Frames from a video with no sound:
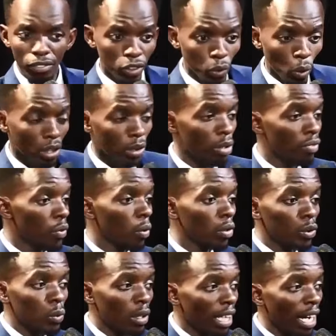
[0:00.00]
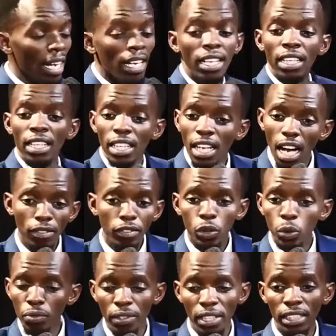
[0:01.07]
I've told you, if you want to cry, have
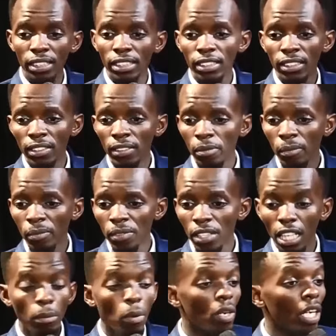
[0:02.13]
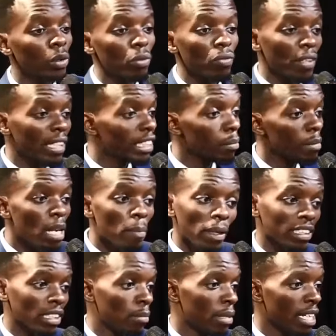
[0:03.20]
two friends. Kama una two friends, me and
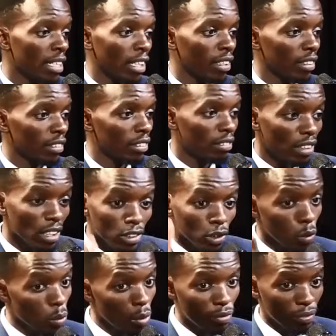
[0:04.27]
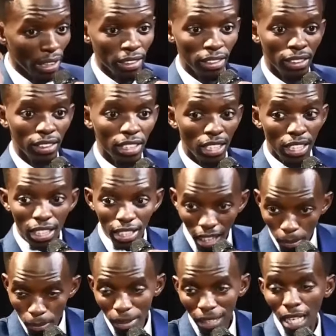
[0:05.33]
Pastor Brenda, we are two good friends.
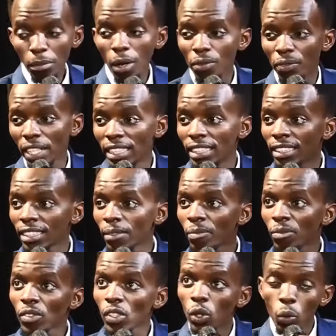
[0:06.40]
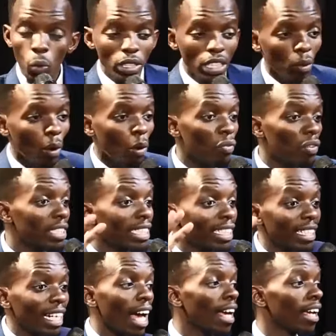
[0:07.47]
Come, become our friend. Kuja kwa ofisi,
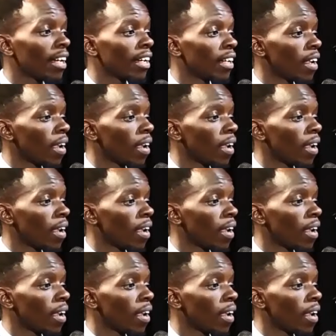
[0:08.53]
cry.